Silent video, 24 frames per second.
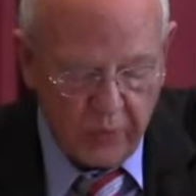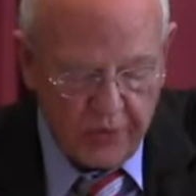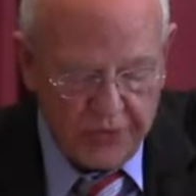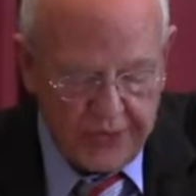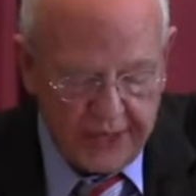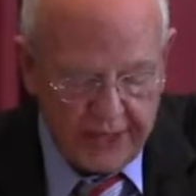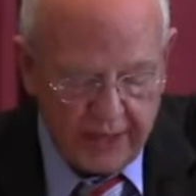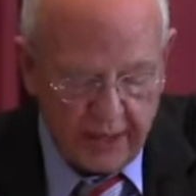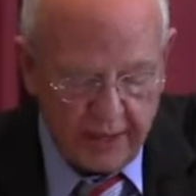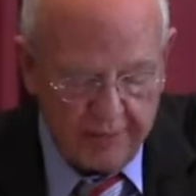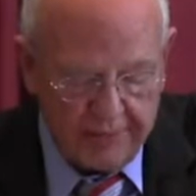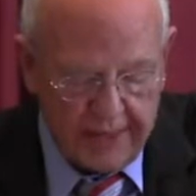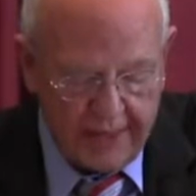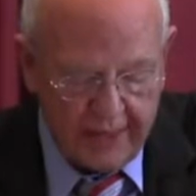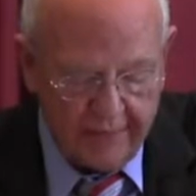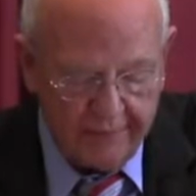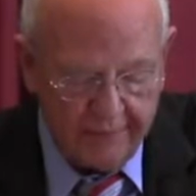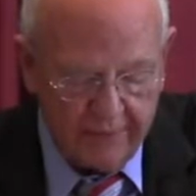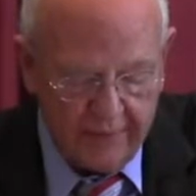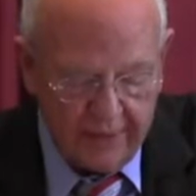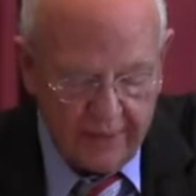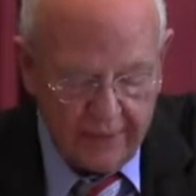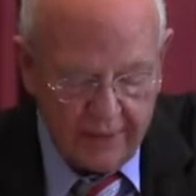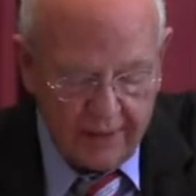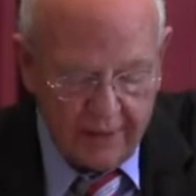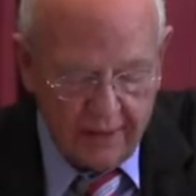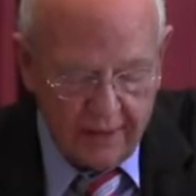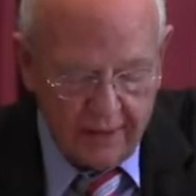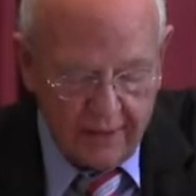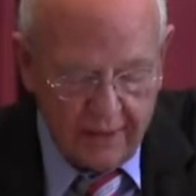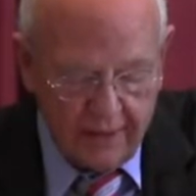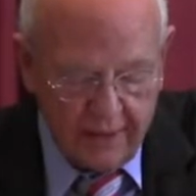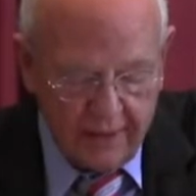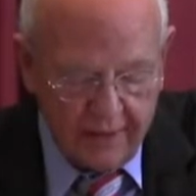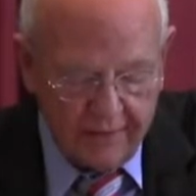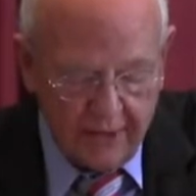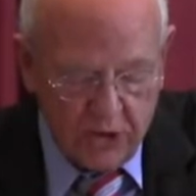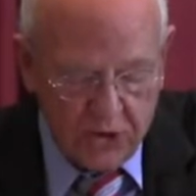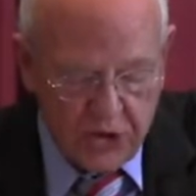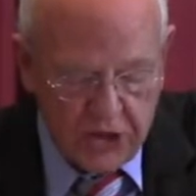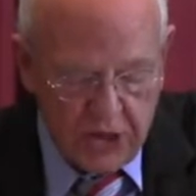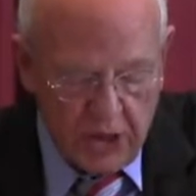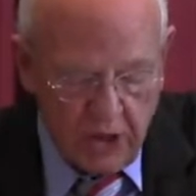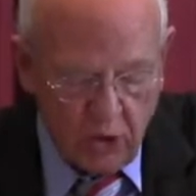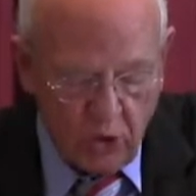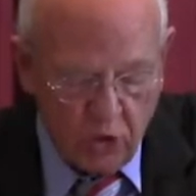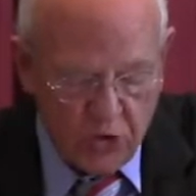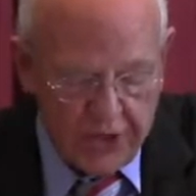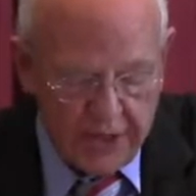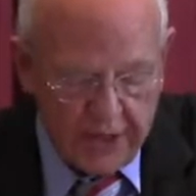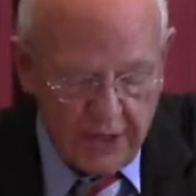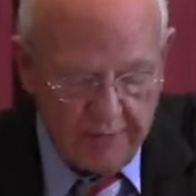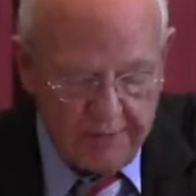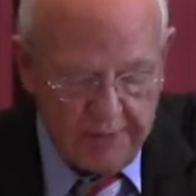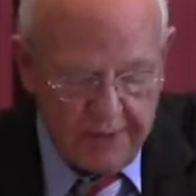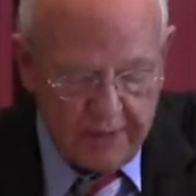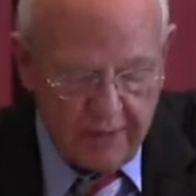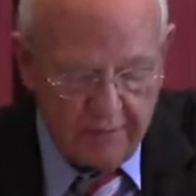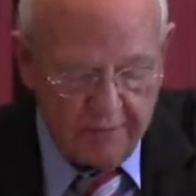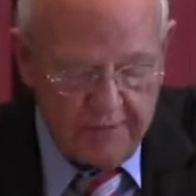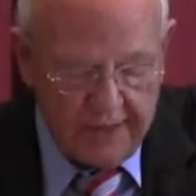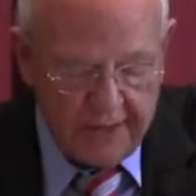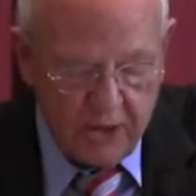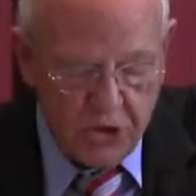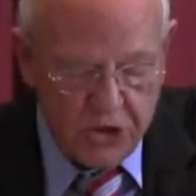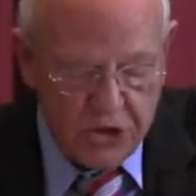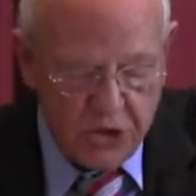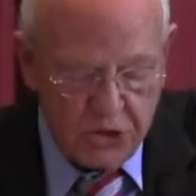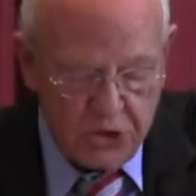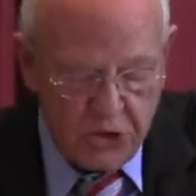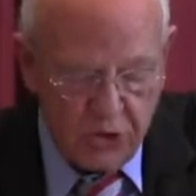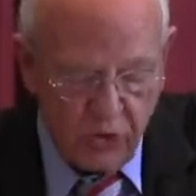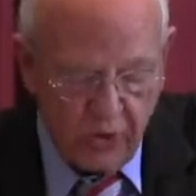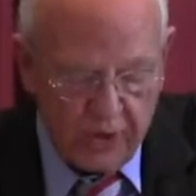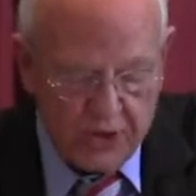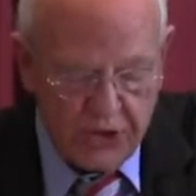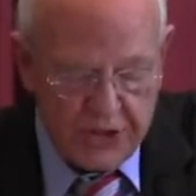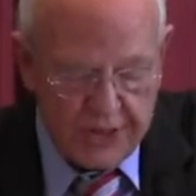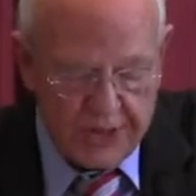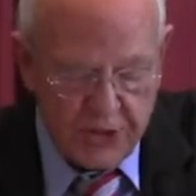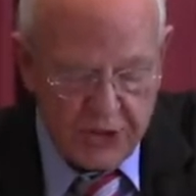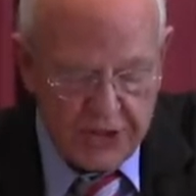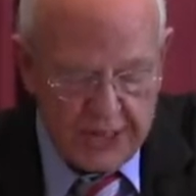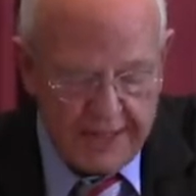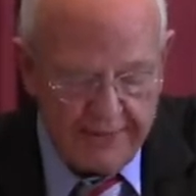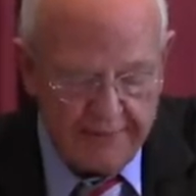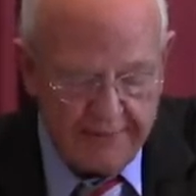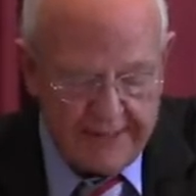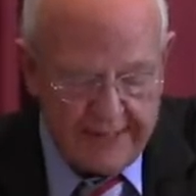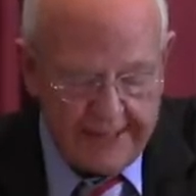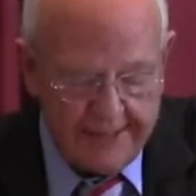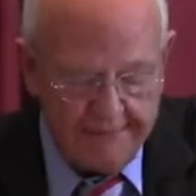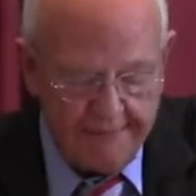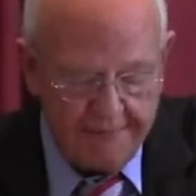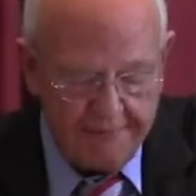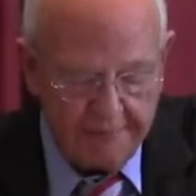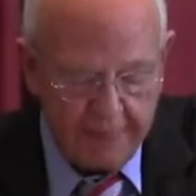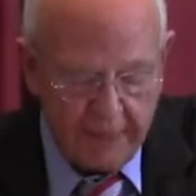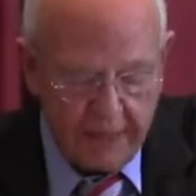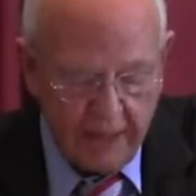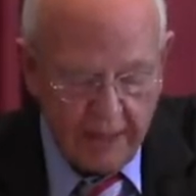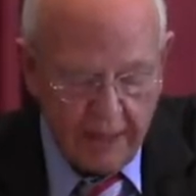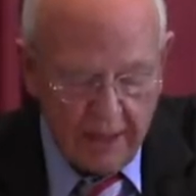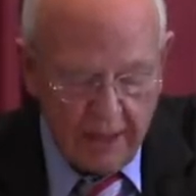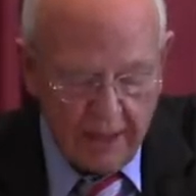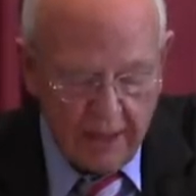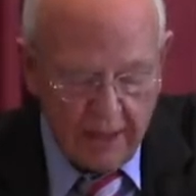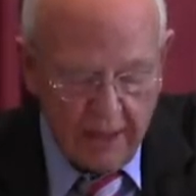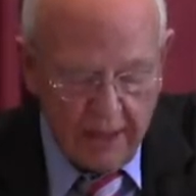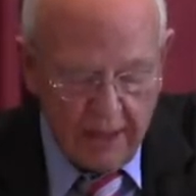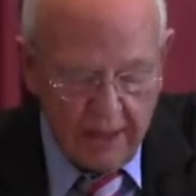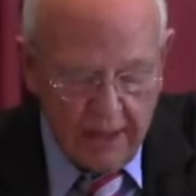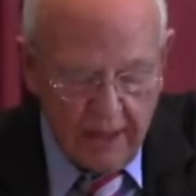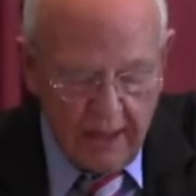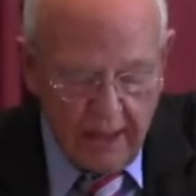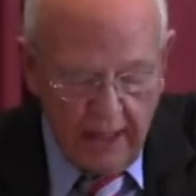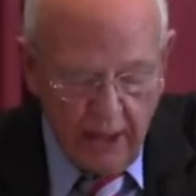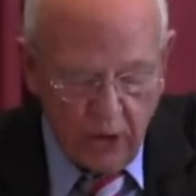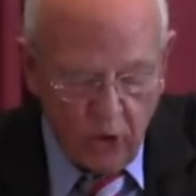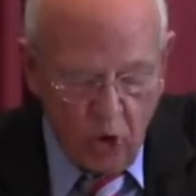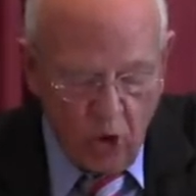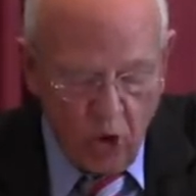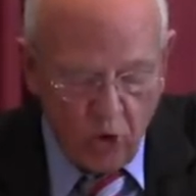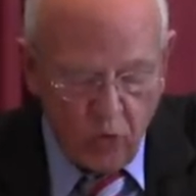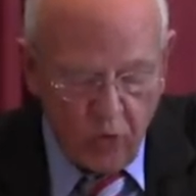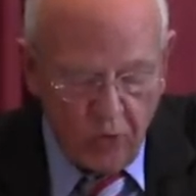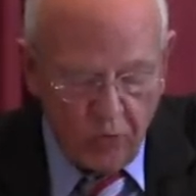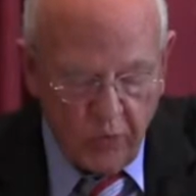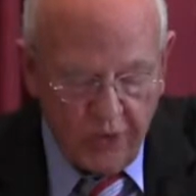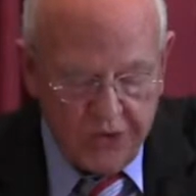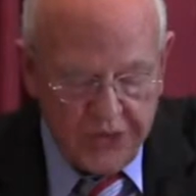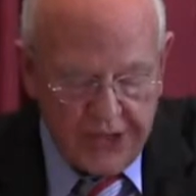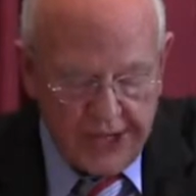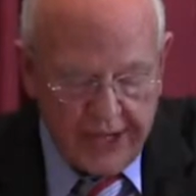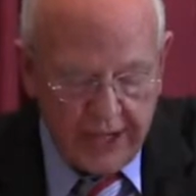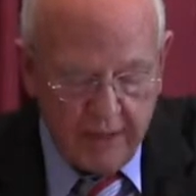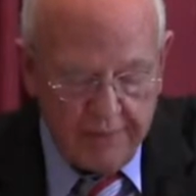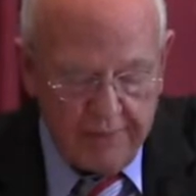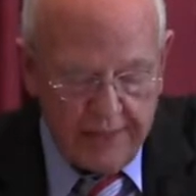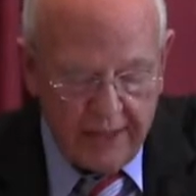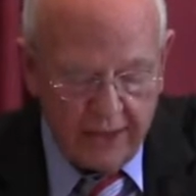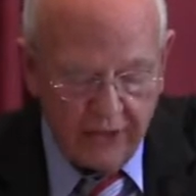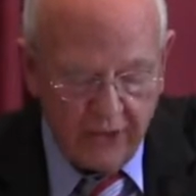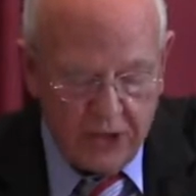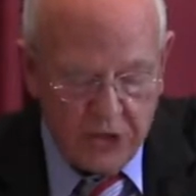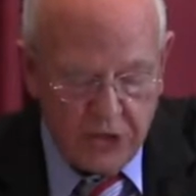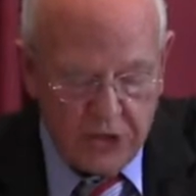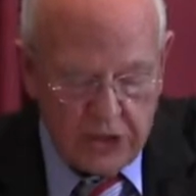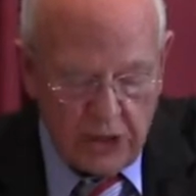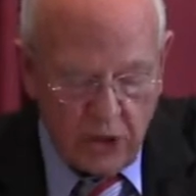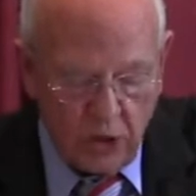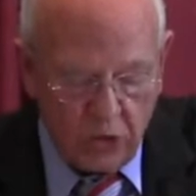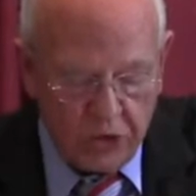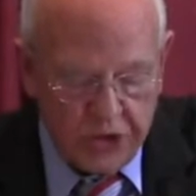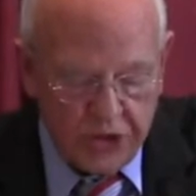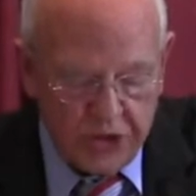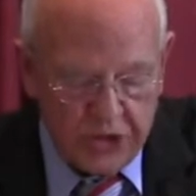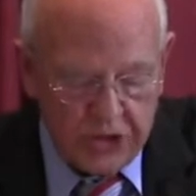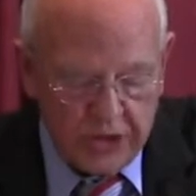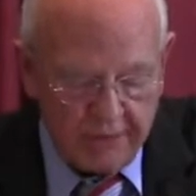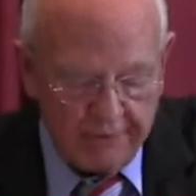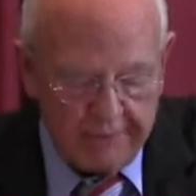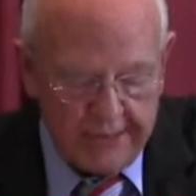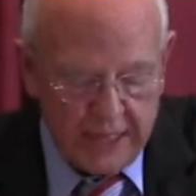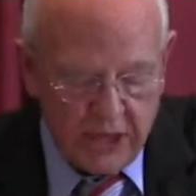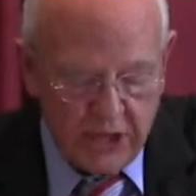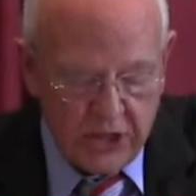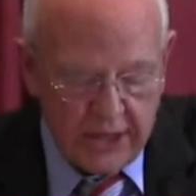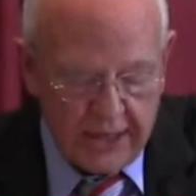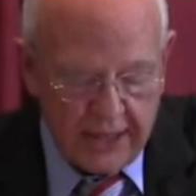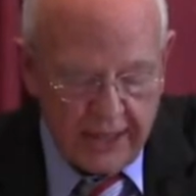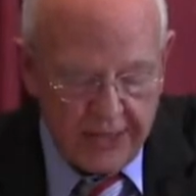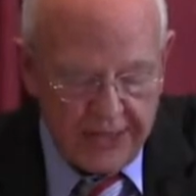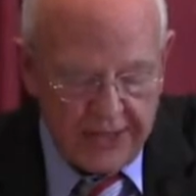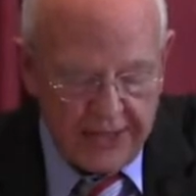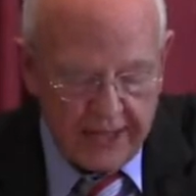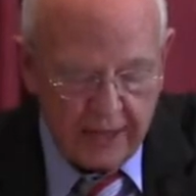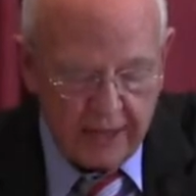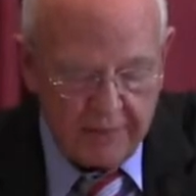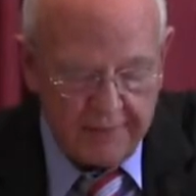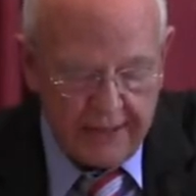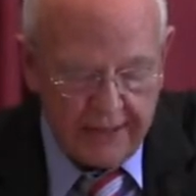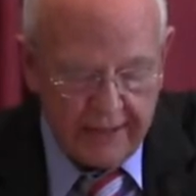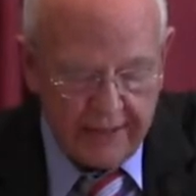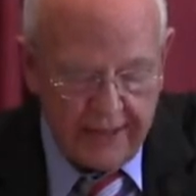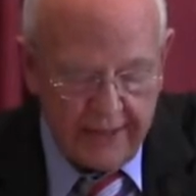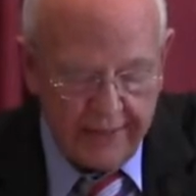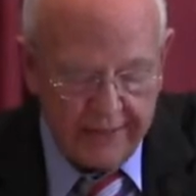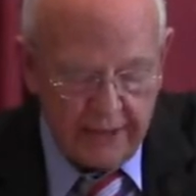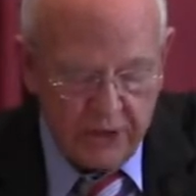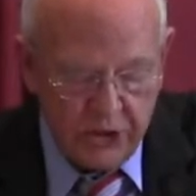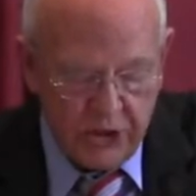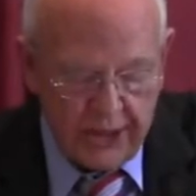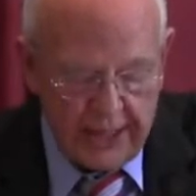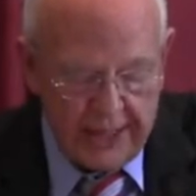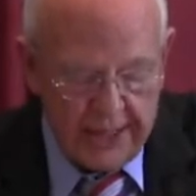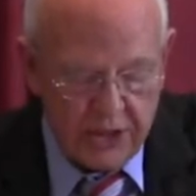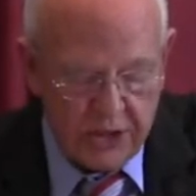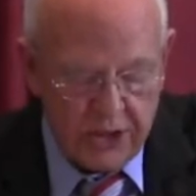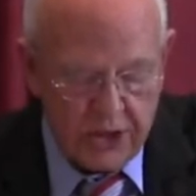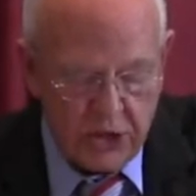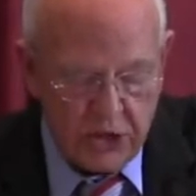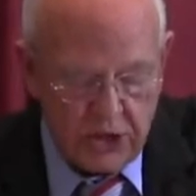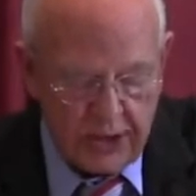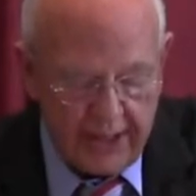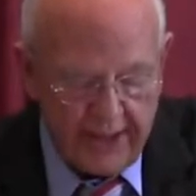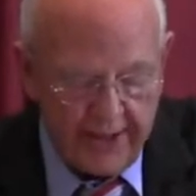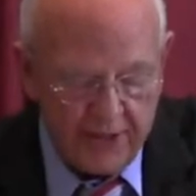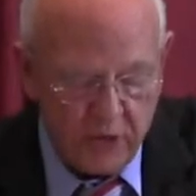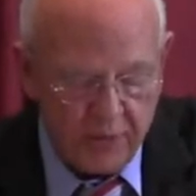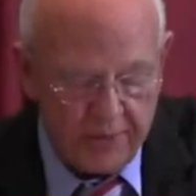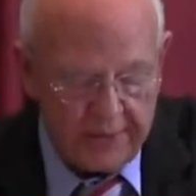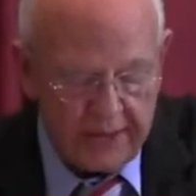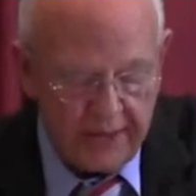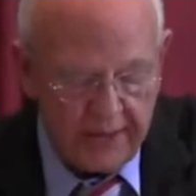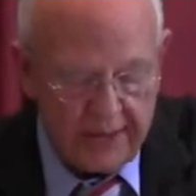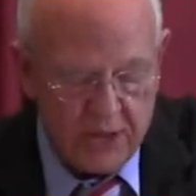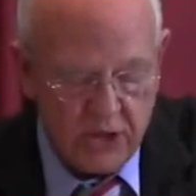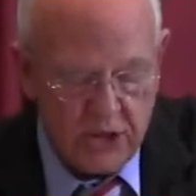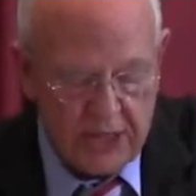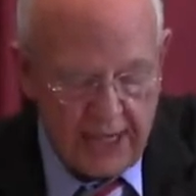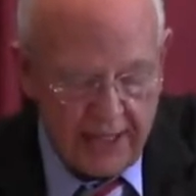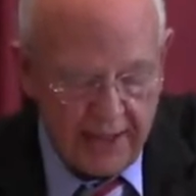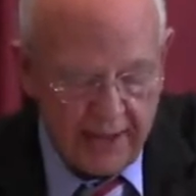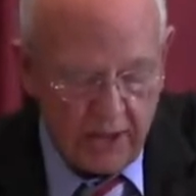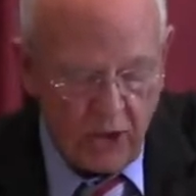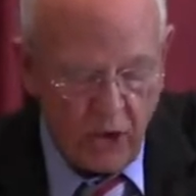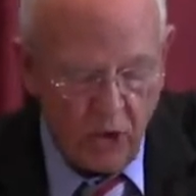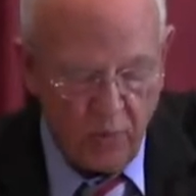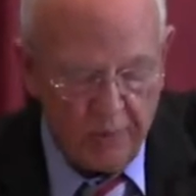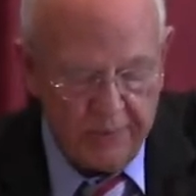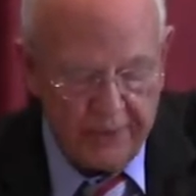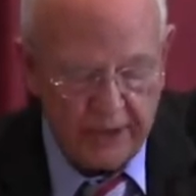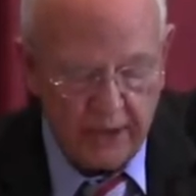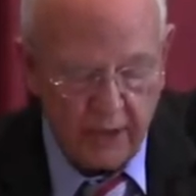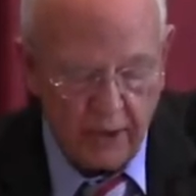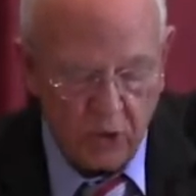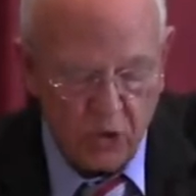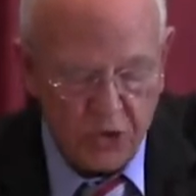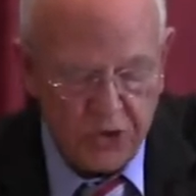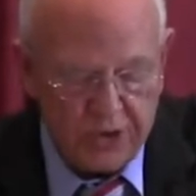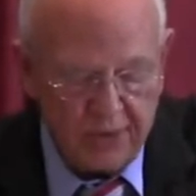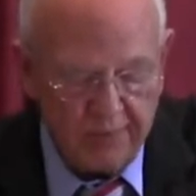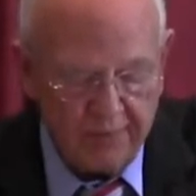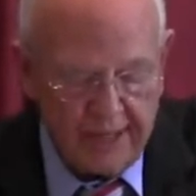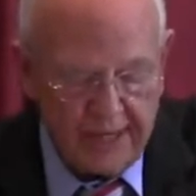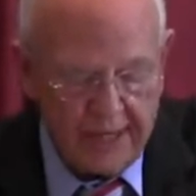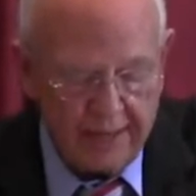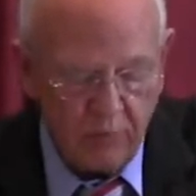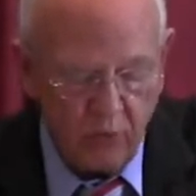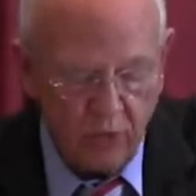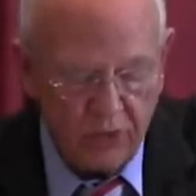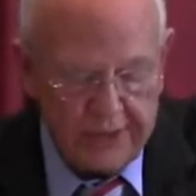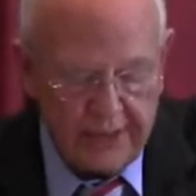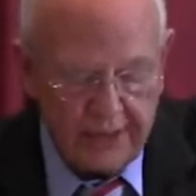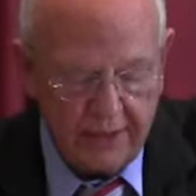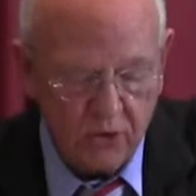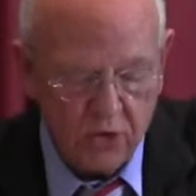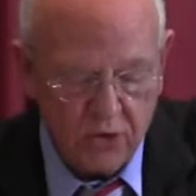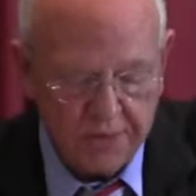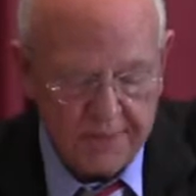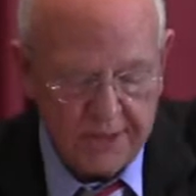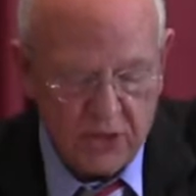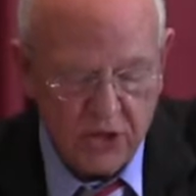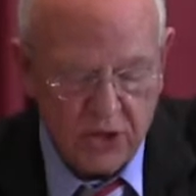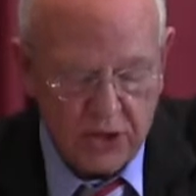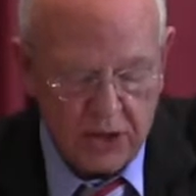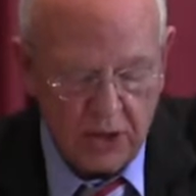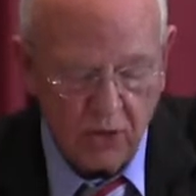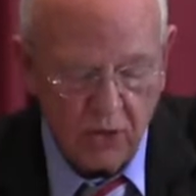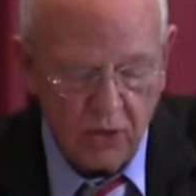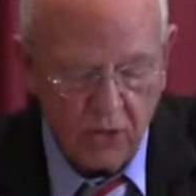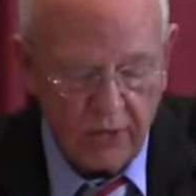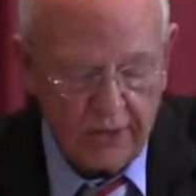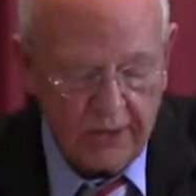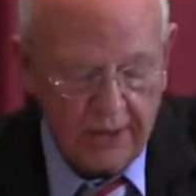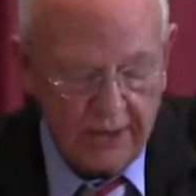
when we think about the songs that have been ministered to us this evening. And Lord, when we think about the songs in summation, I think about how that Jesus loves me. This I know because the Bible tells me so.